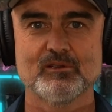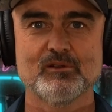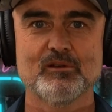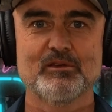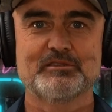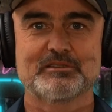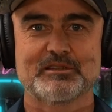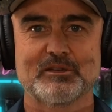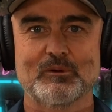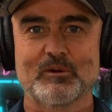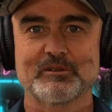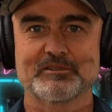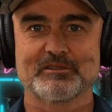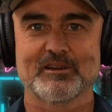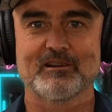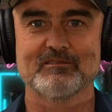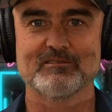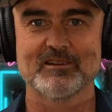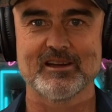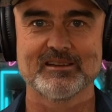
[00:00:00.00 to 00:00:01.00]

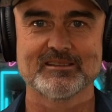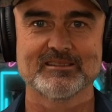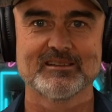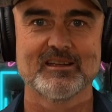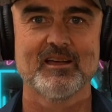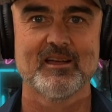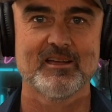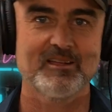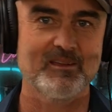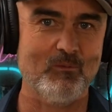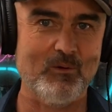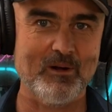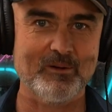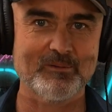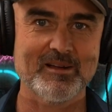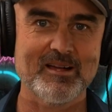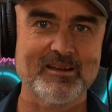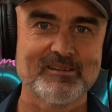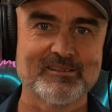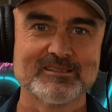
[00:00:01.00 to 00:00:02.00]
suicide rates. Well
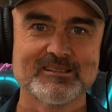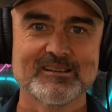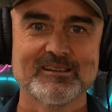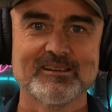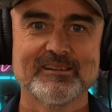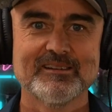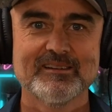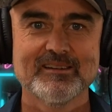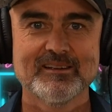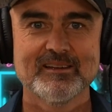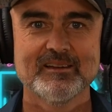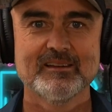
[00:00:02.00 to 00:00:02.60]
done, New Zealand.